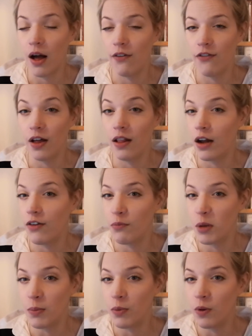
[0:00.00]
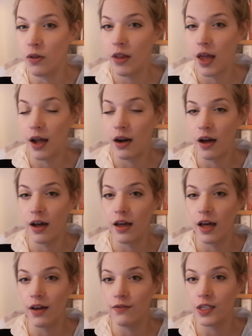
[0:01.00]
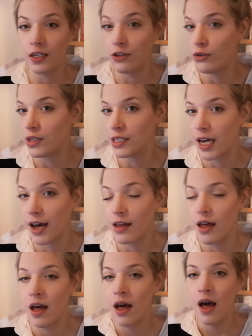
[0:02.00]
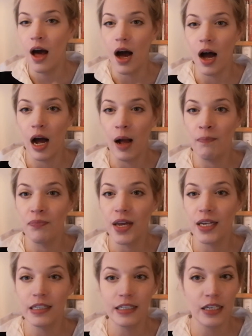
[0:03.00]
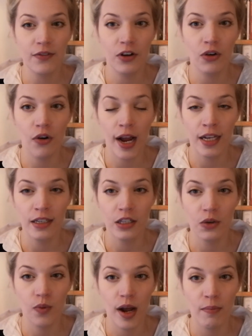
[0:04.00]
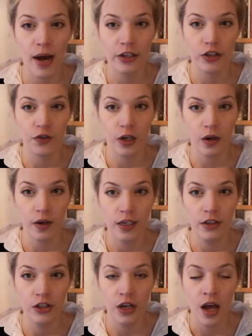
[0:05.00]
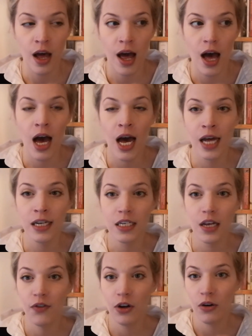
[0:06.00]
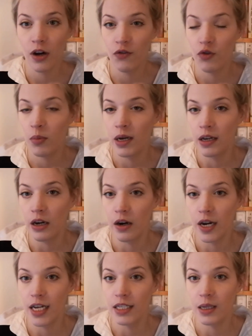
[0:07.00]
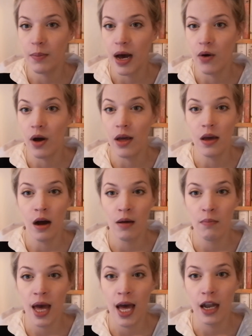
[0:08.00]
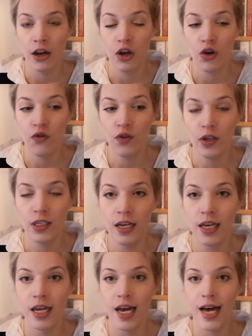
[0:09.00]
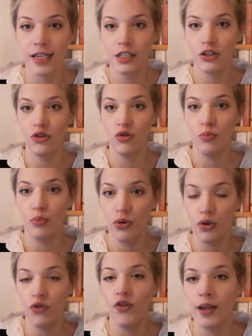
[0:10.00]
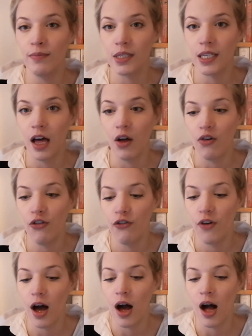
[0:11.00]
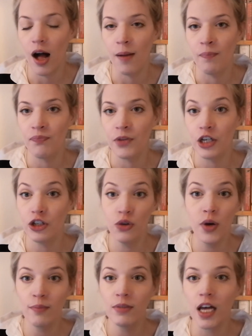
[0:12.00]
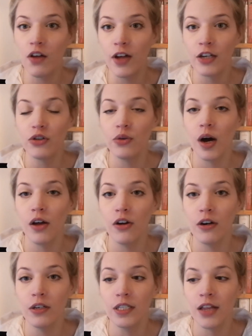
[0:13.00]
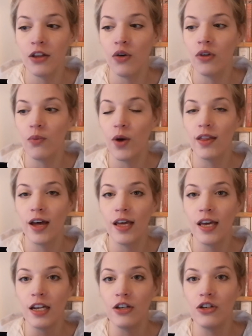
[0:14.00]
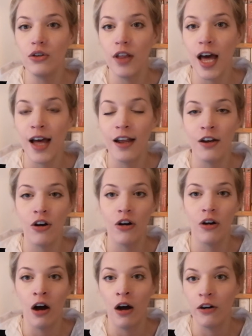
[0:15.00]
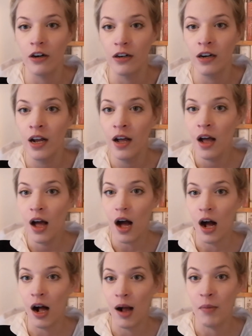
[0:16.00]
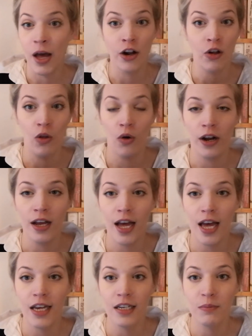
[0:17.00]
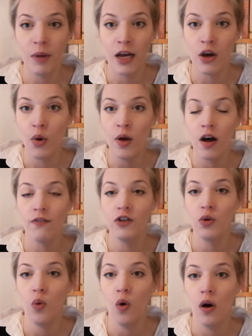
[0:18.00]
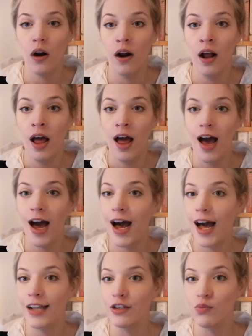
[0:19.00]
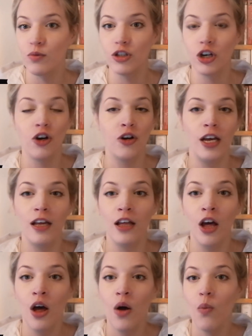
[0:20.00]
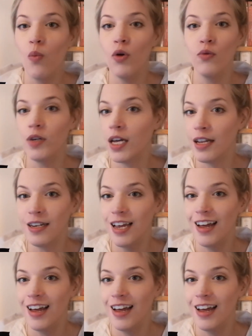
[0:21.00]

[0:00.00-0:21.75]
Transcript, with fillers: of a lot of people that I have seen do this tag um, is Stephen Crane's The Red Badge of Courage. And if you're not familiar, it's about a young man who feels like he has to prove himself um, to himself and to others. And the only way that he can do that and earn honor um, and glory is by going off to war and returning wounded